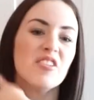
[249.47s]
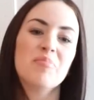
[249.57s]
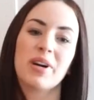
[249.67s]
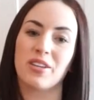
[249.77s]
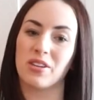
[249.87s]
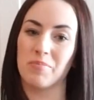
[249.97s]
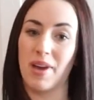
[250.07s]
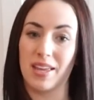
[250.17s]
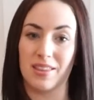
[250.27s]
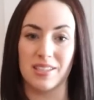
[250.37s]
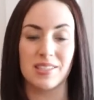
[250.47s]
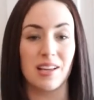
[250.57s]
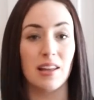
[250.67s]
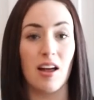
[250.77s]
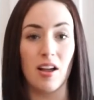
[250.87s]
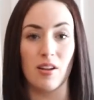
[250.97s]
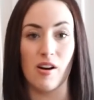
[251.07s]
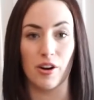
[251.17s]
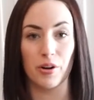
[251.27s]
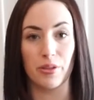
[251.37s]
but you can make this a lot
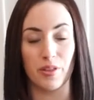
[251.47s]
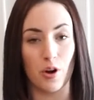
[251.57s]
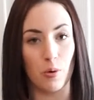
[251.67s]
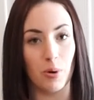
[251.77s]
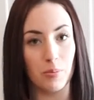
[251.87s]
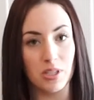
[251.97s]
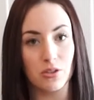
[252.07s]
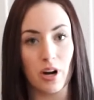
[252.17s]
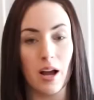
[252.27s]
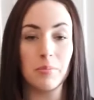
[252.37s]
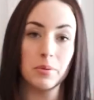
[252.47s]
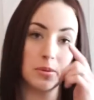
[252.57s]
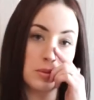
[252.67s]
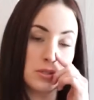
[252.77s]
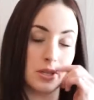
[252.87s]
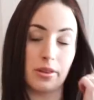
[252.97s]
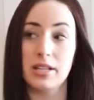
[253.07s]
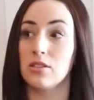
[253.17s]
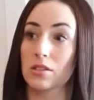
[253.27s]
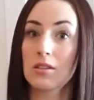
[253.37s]
longer than the HoboBe strap. So
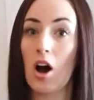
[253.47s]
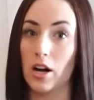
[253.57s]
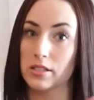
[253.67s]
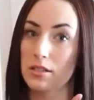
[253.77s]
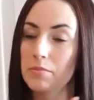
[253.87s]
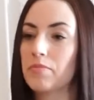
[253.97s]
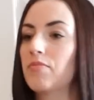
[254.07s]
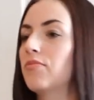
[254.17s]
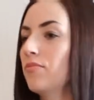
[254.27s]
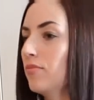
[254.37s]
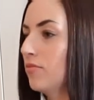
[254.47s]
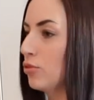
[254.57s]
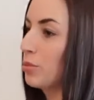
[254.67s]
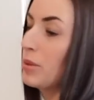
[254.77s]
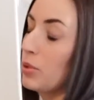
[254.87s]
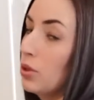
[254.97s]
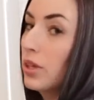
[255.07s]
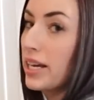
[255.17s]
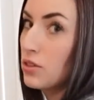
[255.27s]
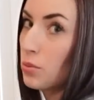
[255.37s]
that's awesome for people who
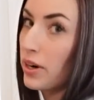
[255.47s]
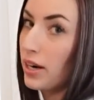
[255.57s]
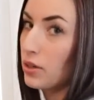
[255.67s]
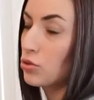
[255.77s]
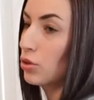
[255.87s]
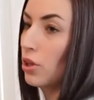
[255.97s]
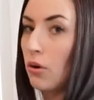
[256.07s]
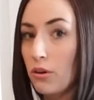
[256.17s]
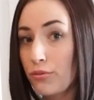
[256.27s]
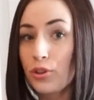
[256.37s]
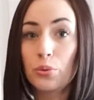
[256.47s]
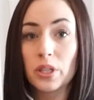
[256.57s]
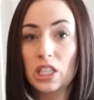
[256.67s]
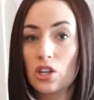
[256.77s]
like to wear it extra low or if you're really